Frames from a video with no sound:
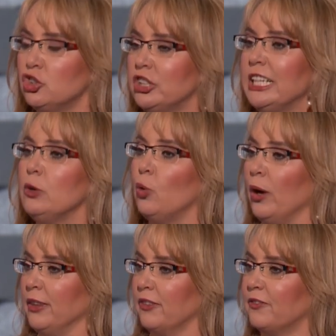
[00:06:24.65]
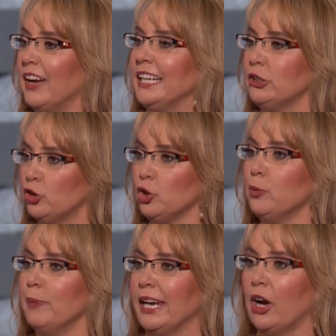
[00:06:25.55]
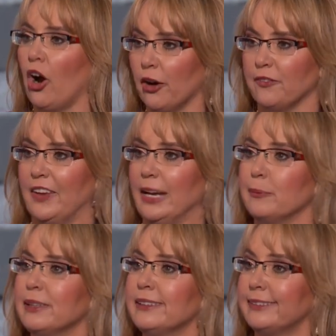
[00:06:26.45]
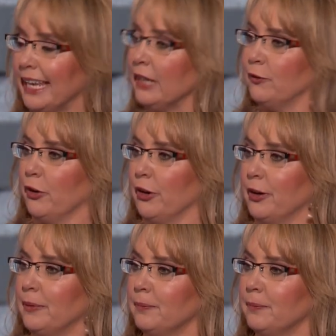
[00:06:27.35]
She will fight to make our families safer.